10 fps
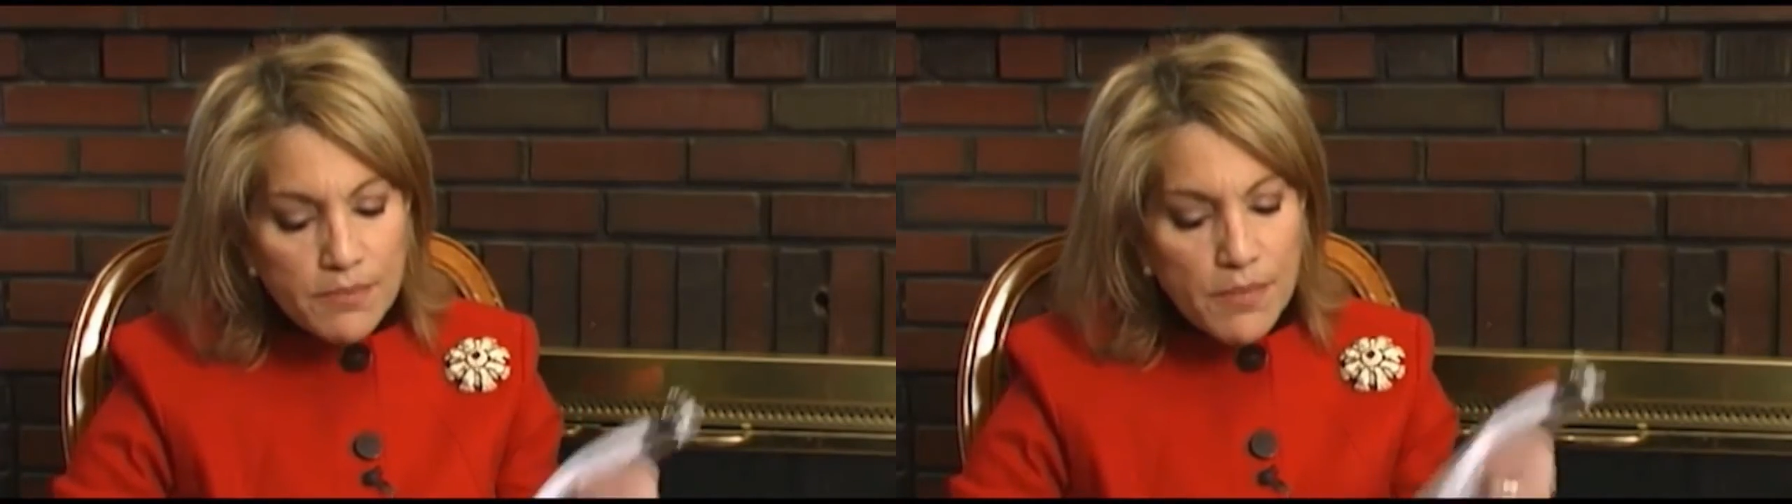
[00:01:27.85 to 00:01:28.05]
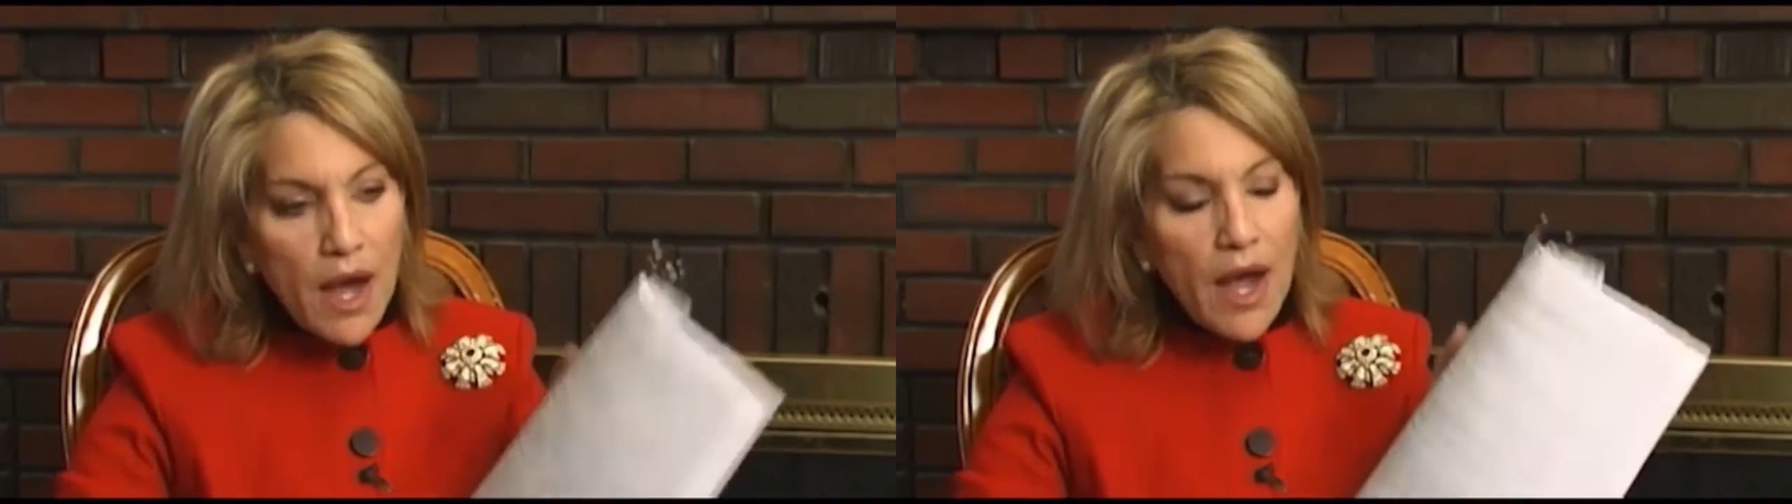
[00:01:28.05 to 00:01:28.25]

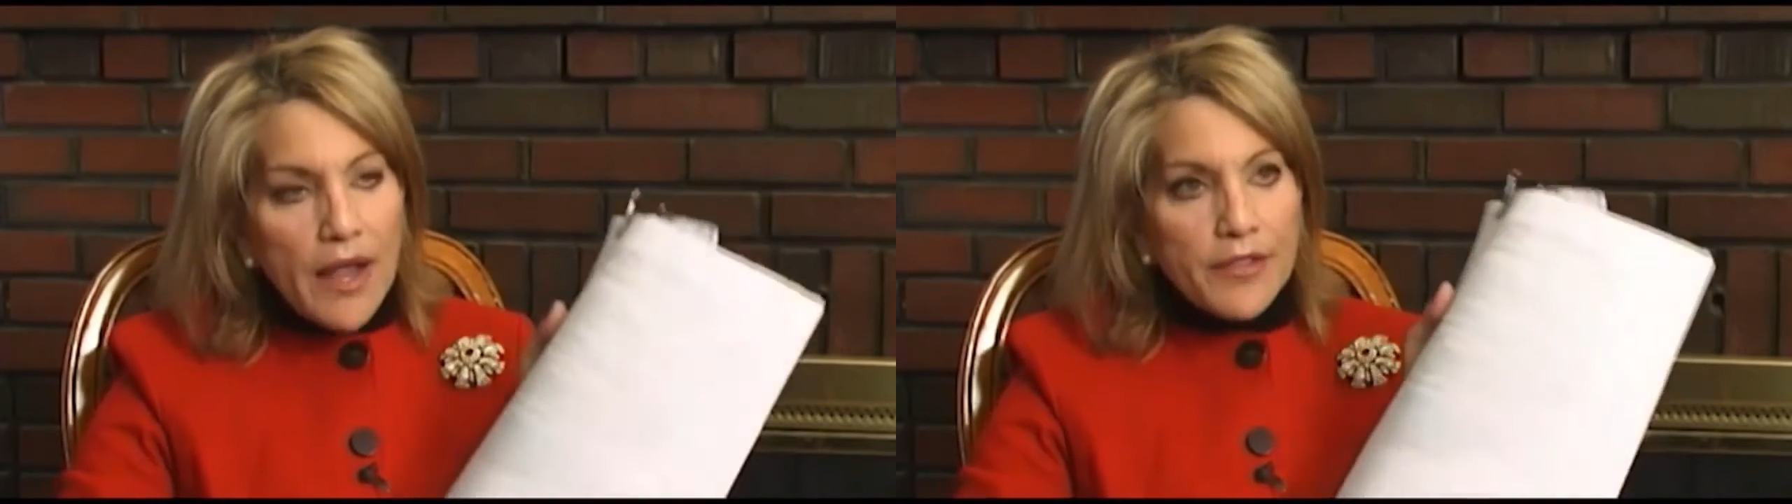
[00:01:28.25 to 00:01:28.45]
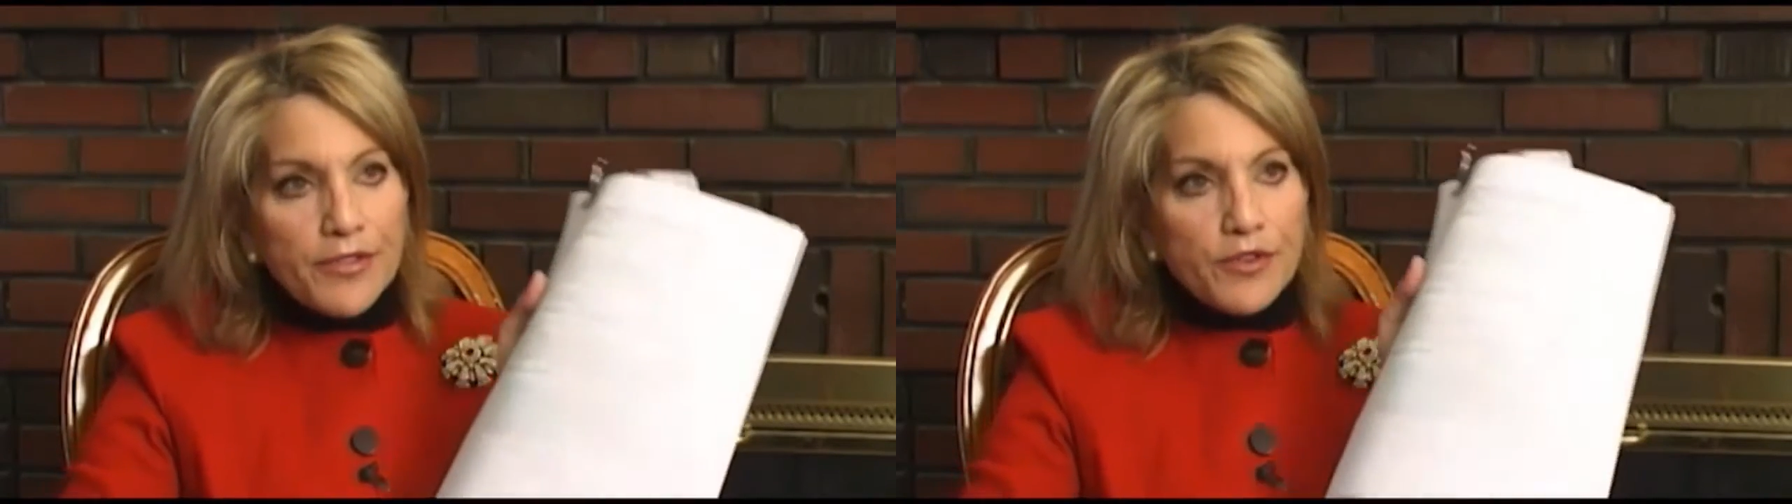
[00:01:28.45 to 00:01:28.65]

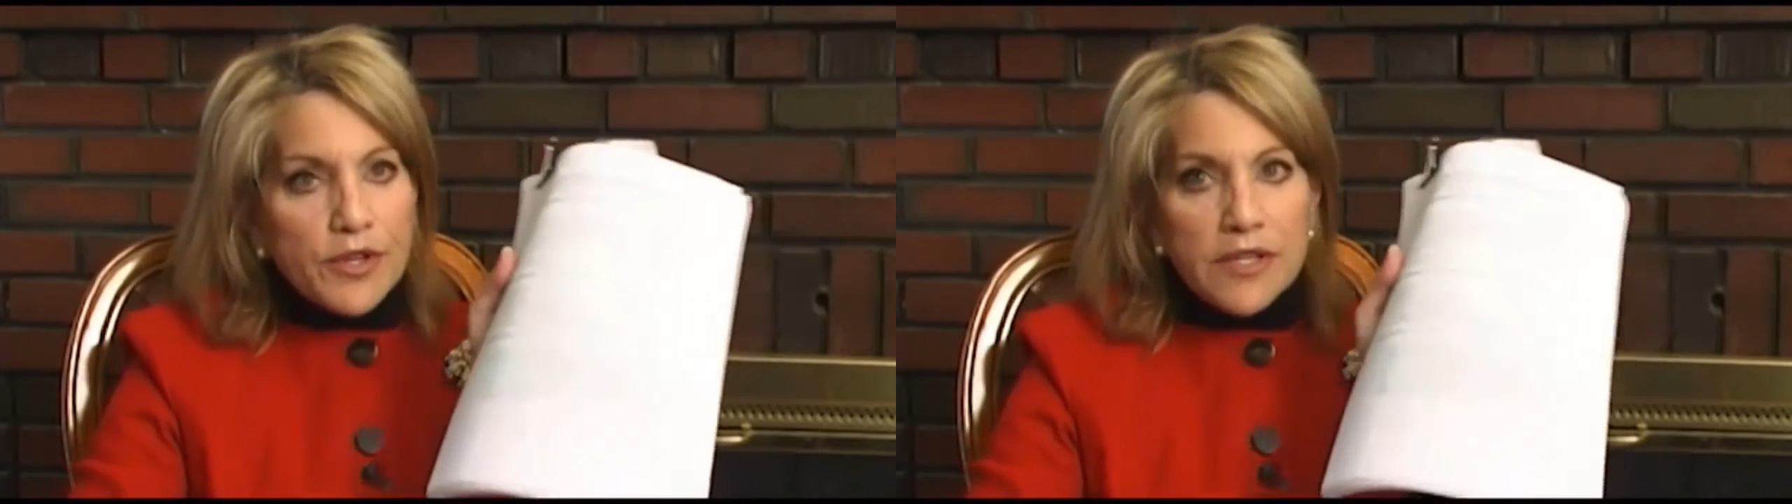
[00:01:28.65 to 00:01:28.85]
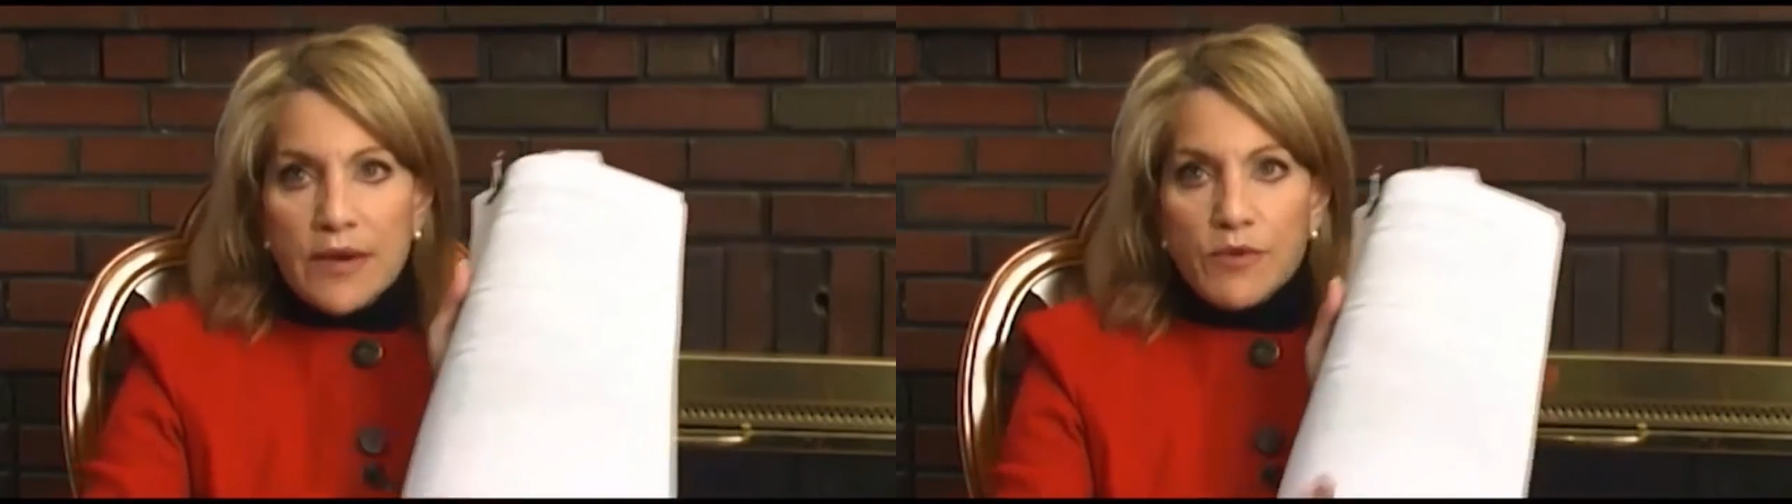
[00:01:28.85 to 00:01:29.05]
my
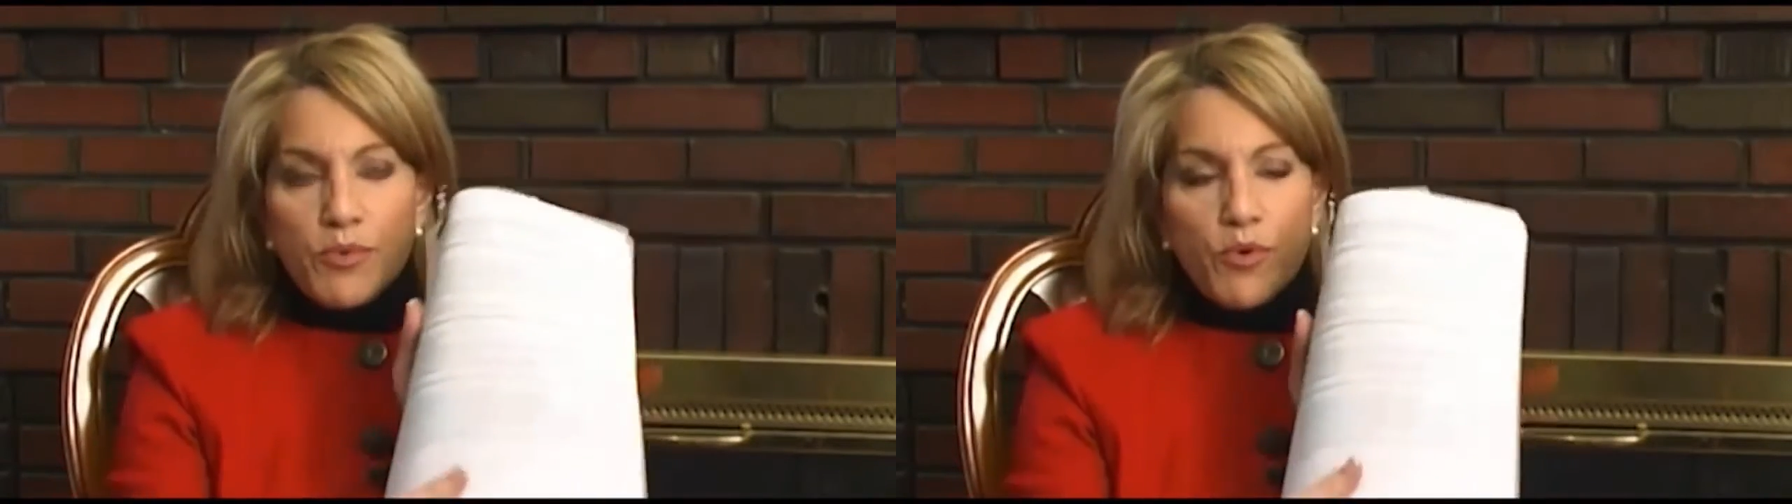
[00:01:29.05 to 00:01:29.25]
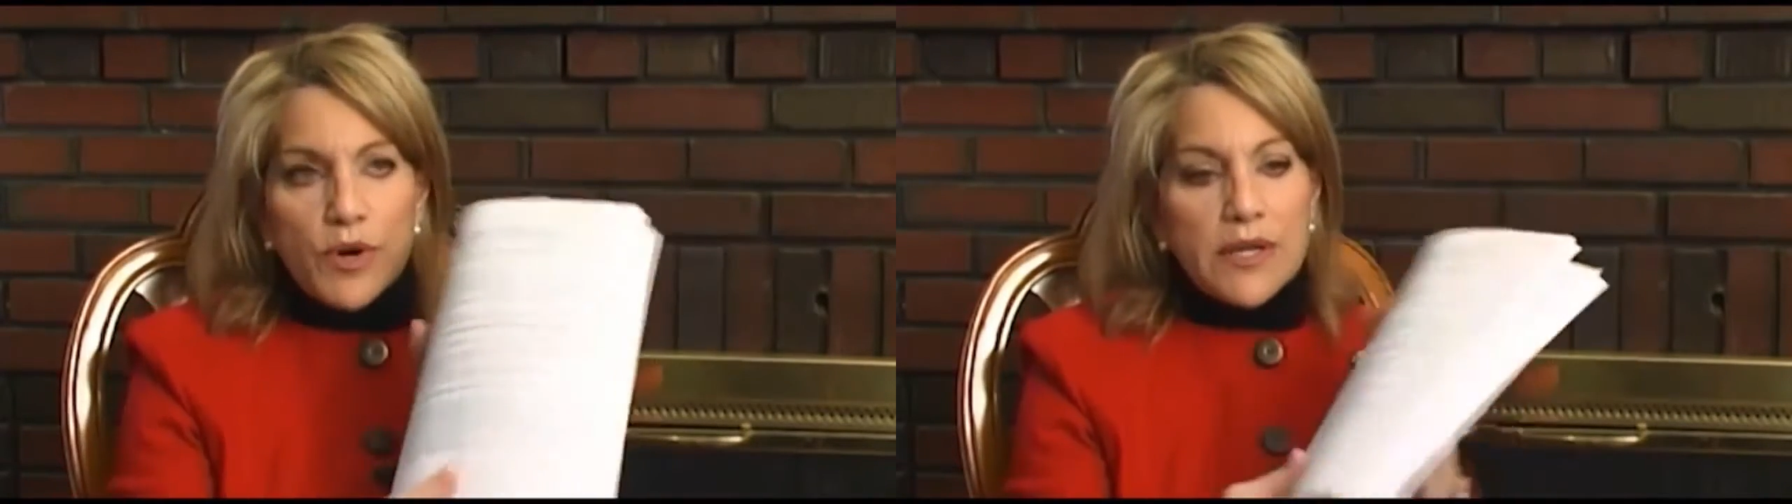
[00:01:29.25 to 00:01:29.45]
30-day
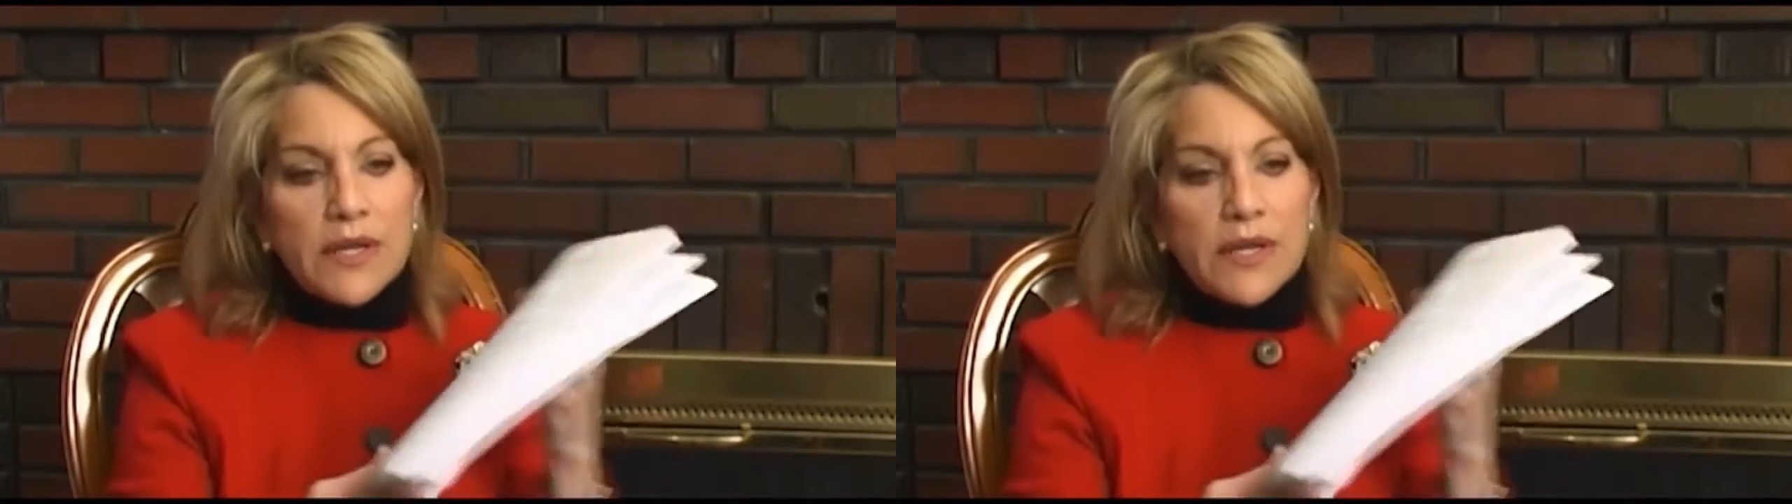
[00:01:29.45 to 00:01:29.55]
report.